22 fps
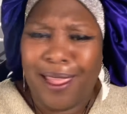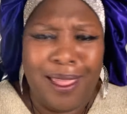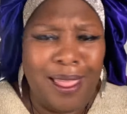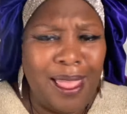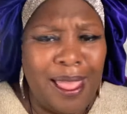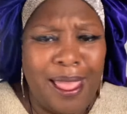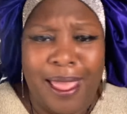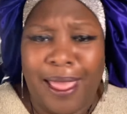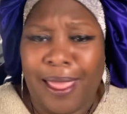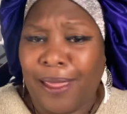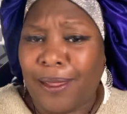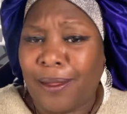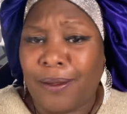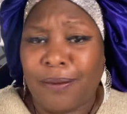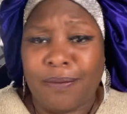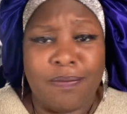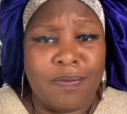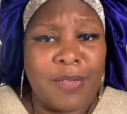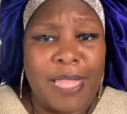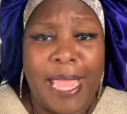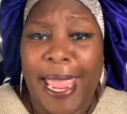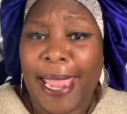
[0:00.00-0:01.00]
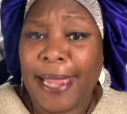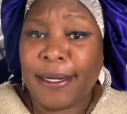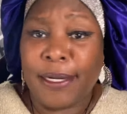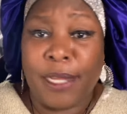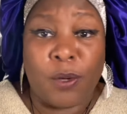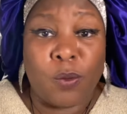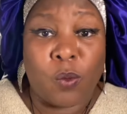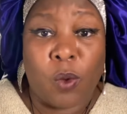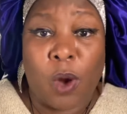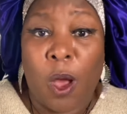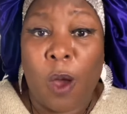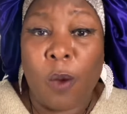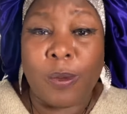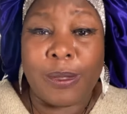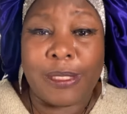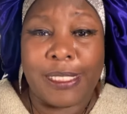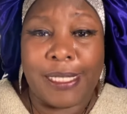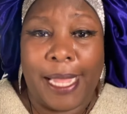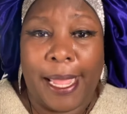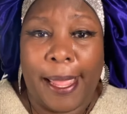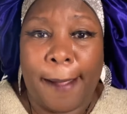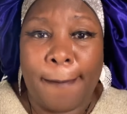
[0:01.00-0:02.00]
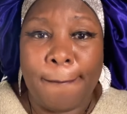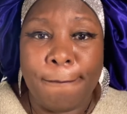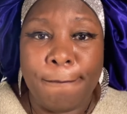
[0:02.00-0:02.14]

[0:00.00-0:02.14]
Hey, ain't nothing wrong with that.